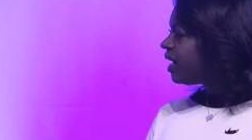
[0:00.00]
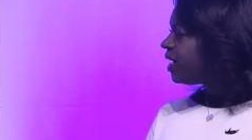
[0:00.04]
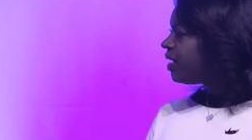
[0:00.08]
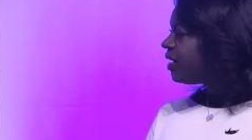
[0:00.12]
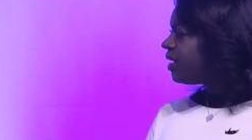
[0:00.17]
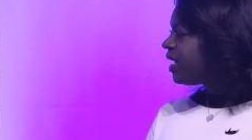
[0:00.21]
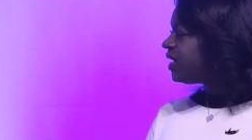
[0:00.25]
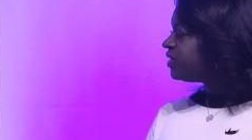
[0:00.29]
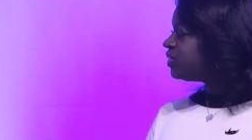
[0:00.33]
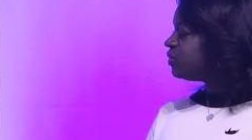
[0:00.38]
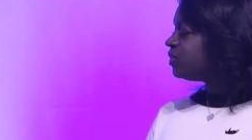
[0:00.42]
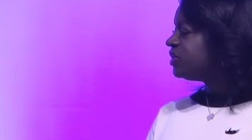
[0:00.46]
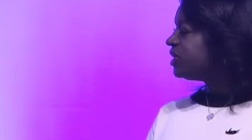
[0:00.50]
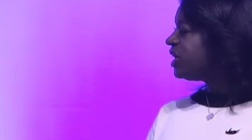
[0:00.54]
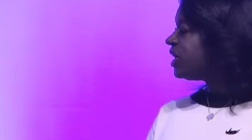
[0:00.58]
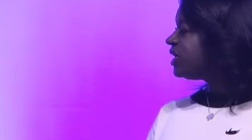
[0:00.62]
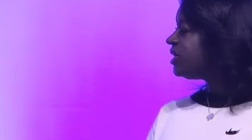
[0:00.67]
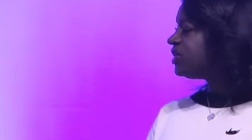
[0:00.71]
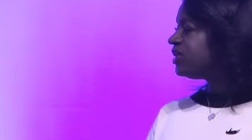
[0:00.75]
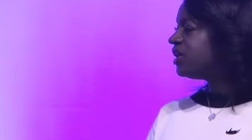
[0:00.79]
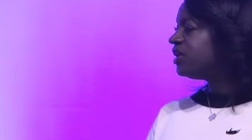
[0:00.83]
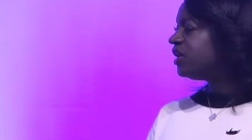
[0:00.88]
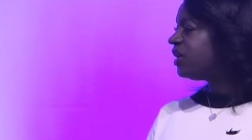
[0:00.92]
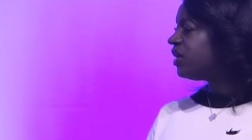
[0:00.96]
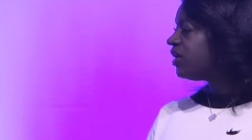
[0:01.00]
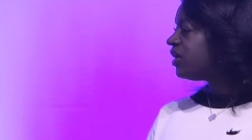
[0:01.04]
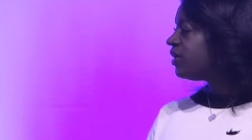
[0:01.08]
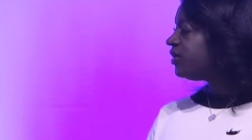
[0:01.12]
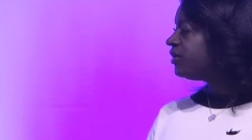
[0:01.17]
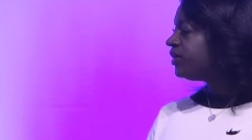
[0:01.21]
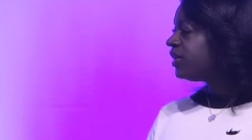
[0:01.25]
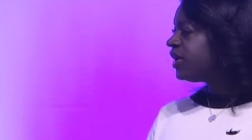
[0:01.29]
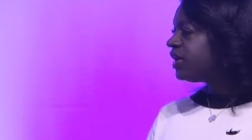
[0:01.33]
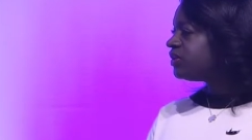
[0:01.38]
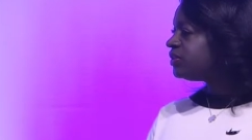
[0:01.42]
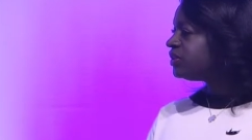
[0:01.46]
Uh, as we test and
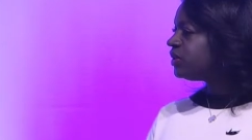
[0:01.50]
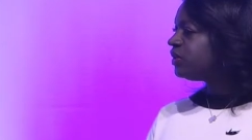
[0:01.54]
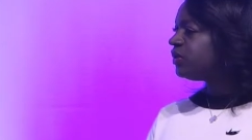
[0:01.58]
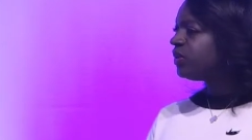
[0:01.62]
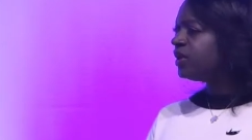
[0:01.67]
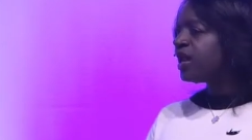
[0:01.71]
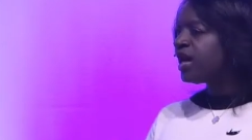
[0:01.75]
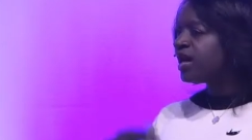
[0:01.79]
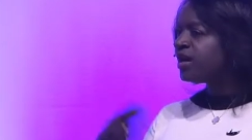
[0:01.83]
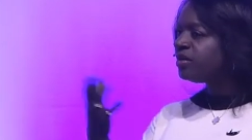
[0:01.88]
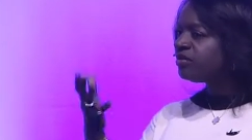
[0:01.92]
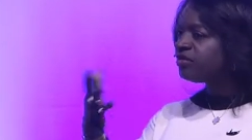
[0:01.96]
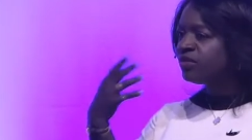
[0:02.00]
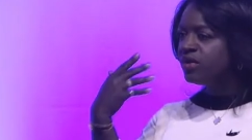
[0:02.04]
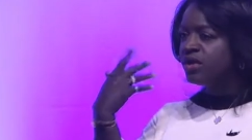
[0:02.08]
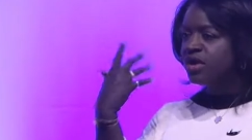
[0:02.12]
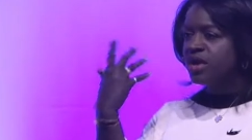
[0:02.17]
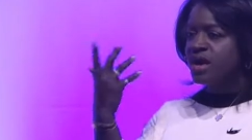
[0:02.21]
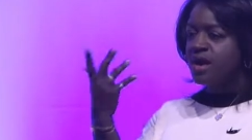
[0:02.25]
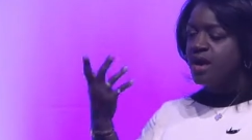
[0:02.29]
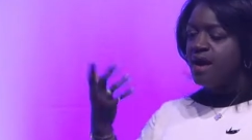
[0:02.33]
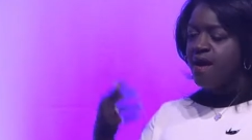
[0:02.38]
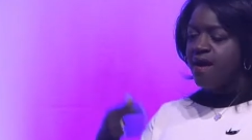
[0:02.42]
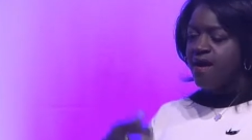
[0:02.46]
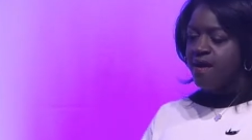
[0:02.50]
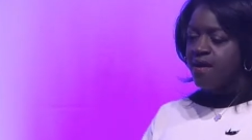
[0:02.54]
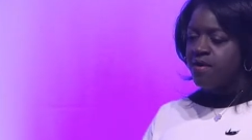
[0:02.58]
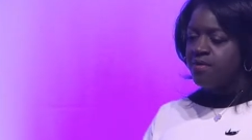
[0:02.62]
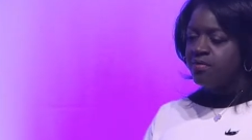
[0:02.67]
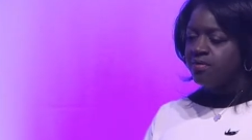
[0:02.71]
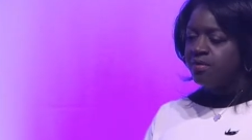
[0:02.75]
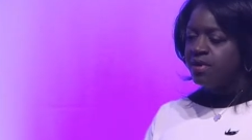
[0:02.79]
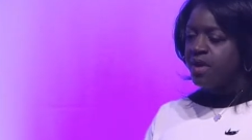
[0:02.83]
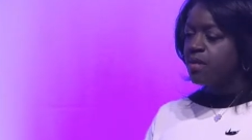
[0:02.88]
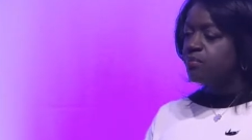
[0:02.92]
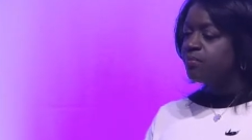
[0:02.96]
learn. You know, so a lot of
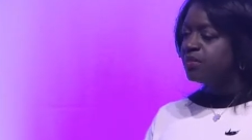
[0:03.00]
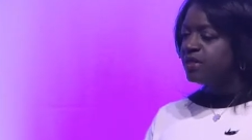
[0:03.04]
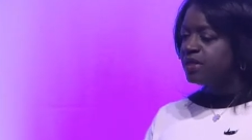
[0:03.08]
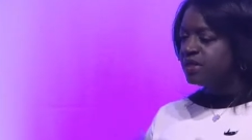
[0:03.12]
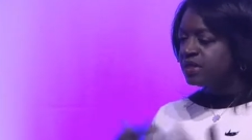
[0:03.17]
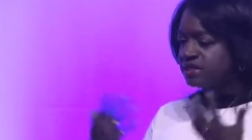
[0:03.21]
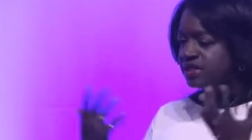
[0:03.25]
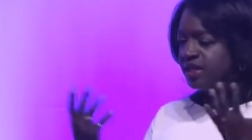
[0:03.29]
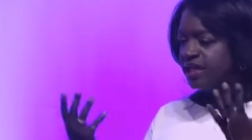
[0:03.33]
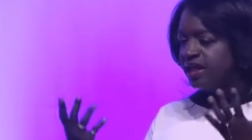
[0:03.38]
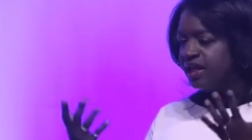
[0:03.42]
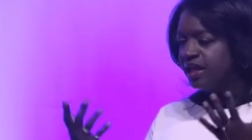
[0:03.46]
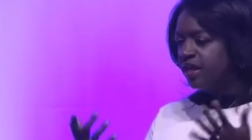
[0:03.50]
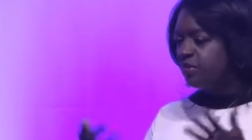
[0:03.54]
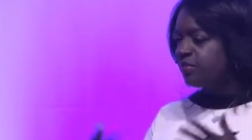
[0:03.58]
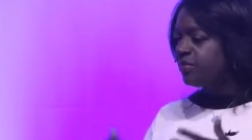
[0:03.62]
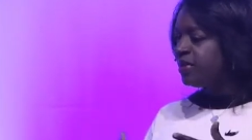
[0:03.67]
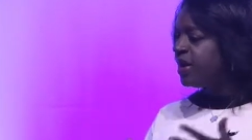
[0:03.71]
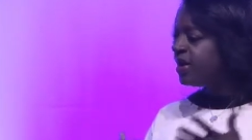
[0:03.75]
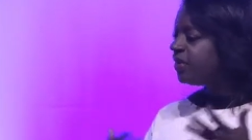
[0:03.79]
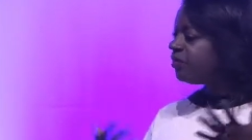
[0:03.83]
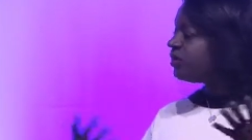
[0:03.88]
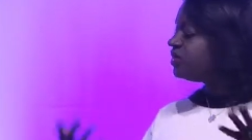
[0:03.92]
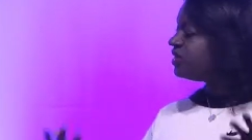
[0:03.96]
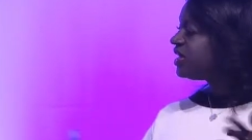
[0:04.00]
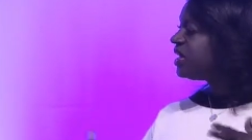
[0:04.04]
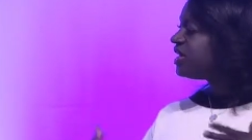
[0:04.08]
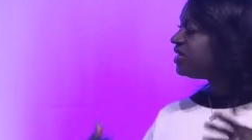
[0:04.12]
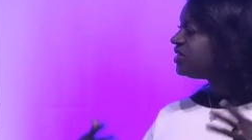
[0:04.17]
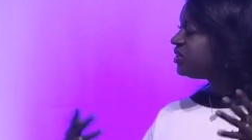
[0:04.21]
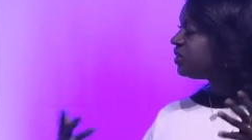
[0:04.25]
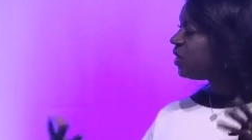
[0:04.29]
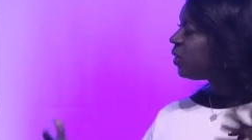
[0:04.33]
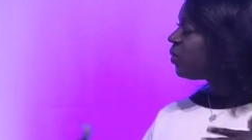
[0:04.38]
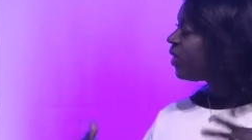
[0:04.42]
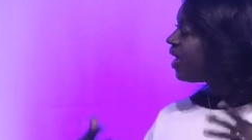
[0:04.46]
um, companies like eBay, we
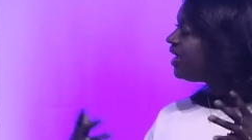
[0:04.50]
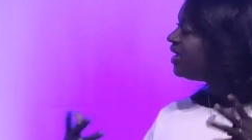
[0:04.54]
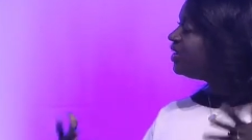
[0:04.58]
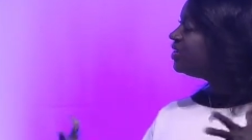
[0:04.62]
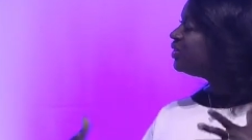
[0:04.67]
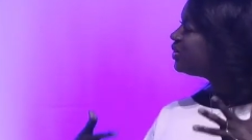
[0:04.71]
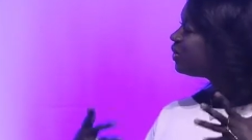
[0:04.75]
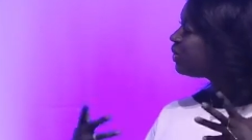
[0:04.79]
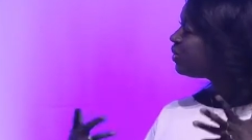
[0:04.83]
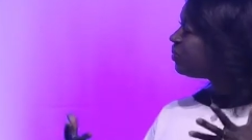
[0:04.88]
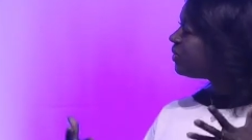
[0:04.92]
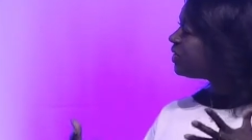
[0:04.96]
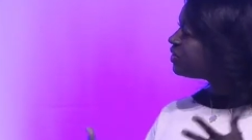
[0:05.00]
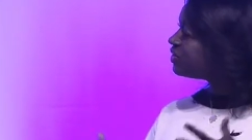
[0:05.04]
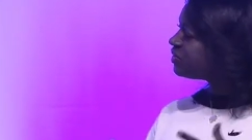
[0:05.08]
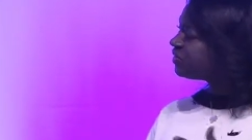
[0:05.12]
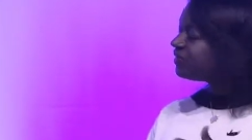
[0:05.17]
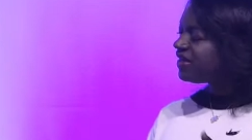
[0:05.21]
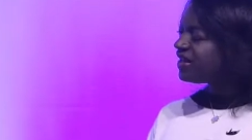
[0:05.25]
test our way into a bunch of